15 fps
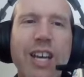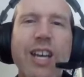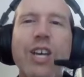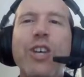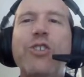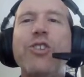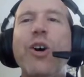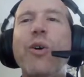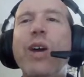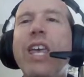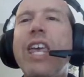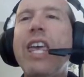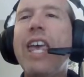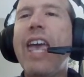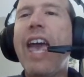So
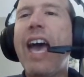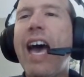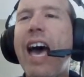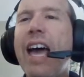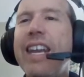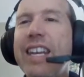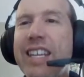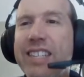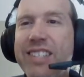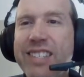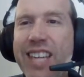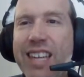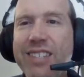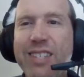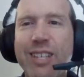he had an
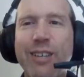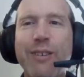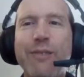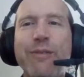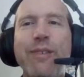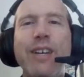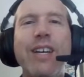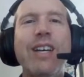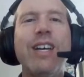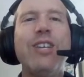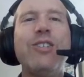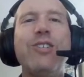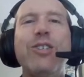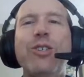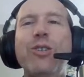incentive
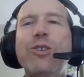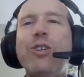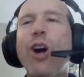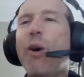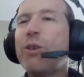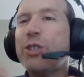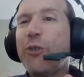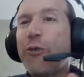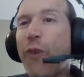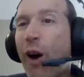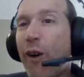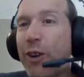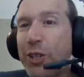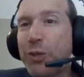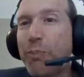to go as
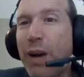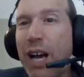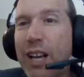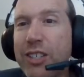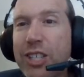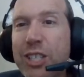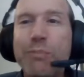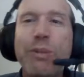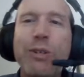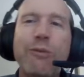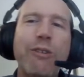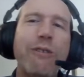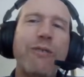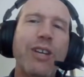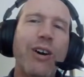far as possible
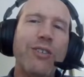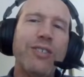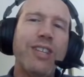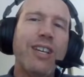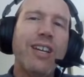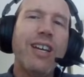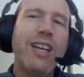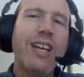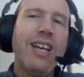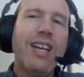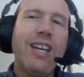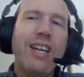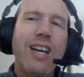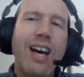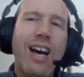with Yalta,
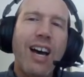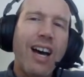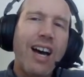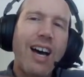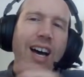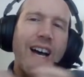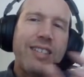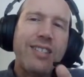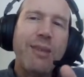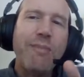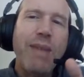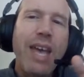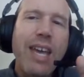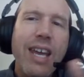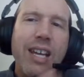to
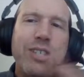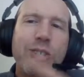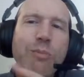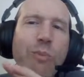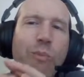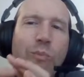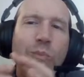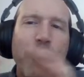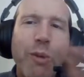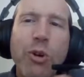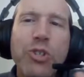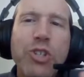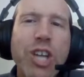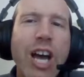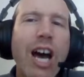make it as the
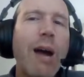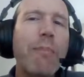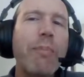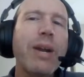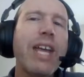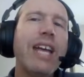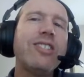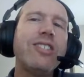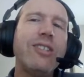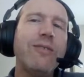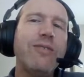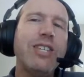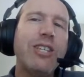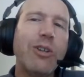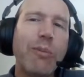most comprehensive
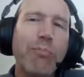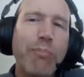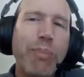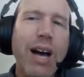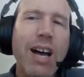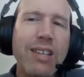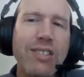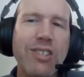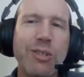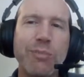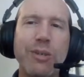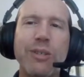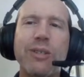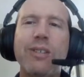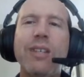deal
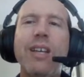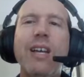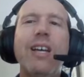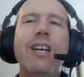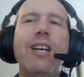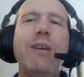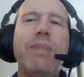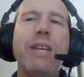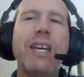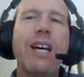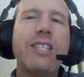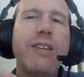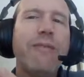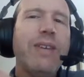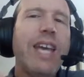possible,
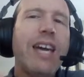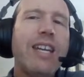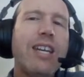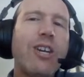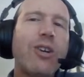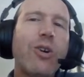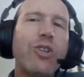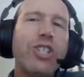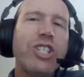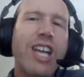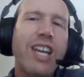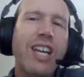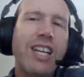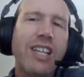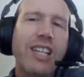because if he had to
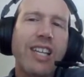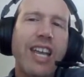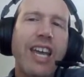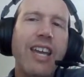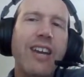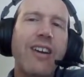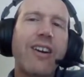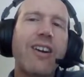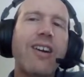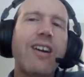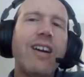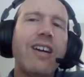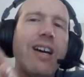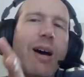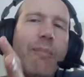negotiate it later,
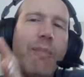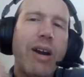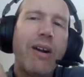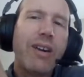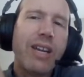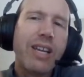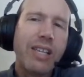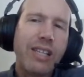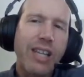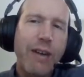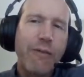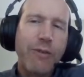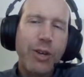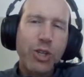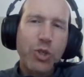American
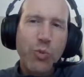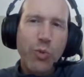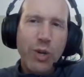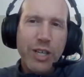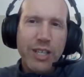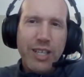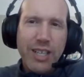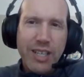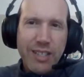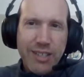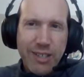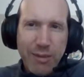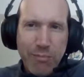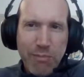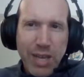leverage would
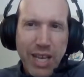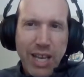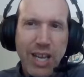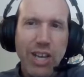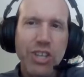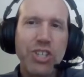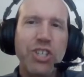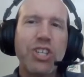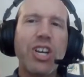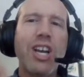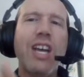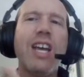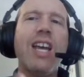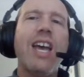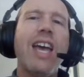diminish,
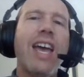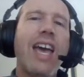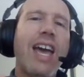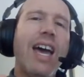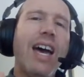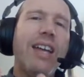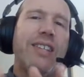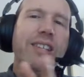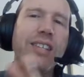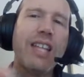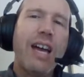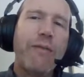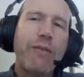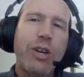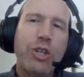and the
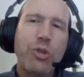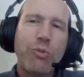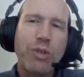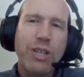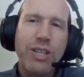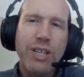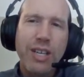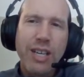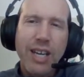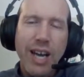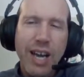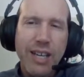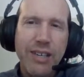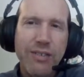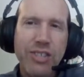leverage would
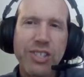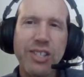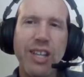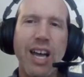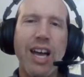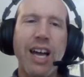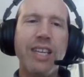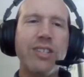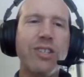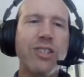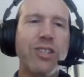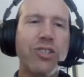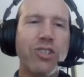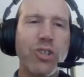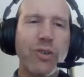kind of slide to
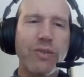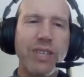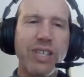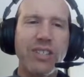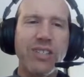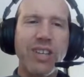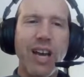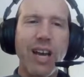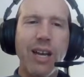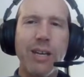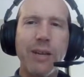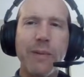the Soviet side.